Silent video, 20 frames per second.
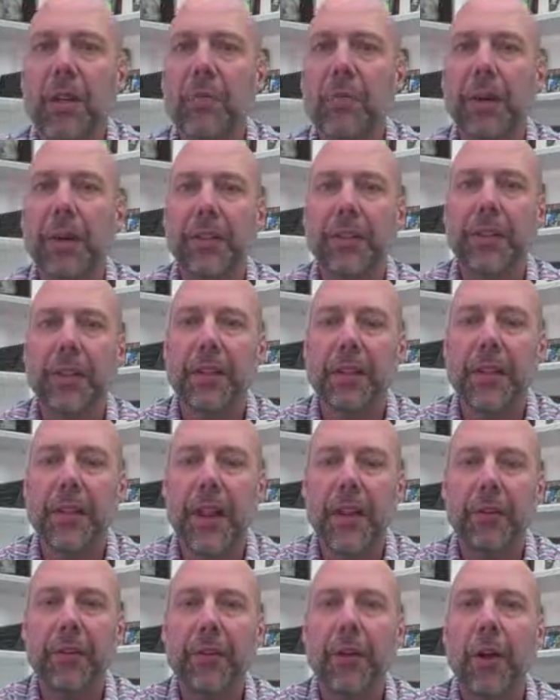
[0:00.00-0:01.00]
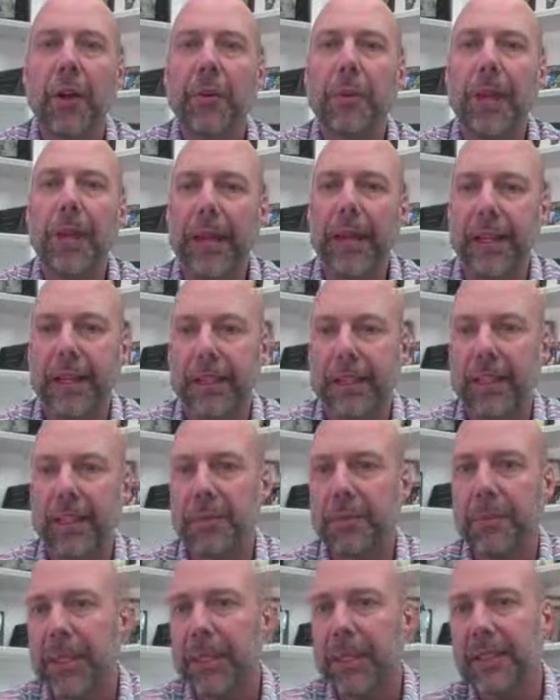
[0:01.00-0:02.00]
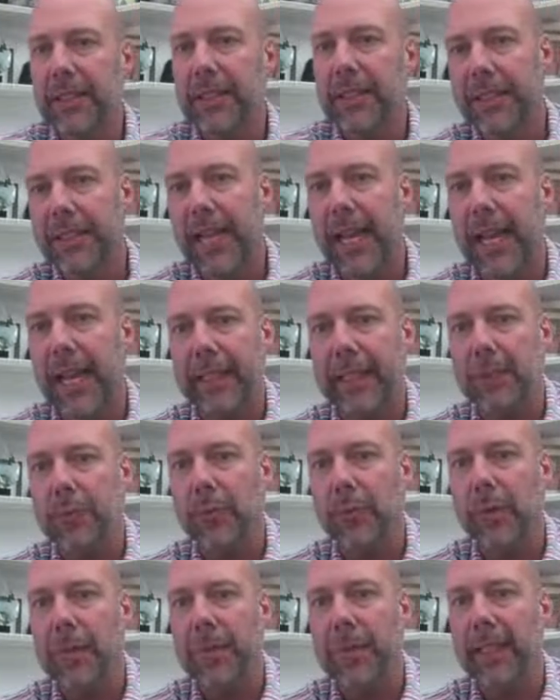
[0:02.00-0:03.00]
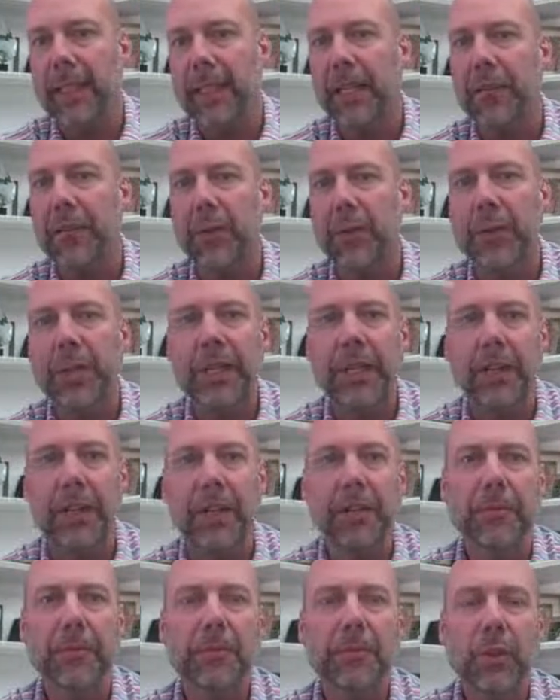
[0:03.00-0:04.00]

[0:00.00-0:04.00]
but no data is going to be as exact as what I'm going to give you here.